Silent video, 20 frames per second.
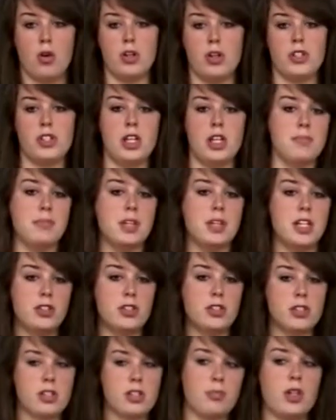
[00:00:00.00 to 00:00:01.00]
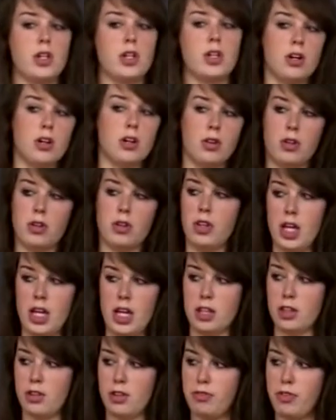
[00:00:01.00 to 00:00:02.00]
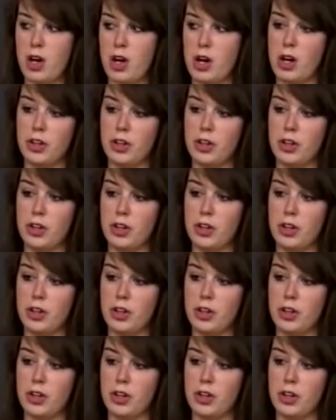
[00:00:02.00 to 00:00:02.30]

or say midsummer or late in the fall. And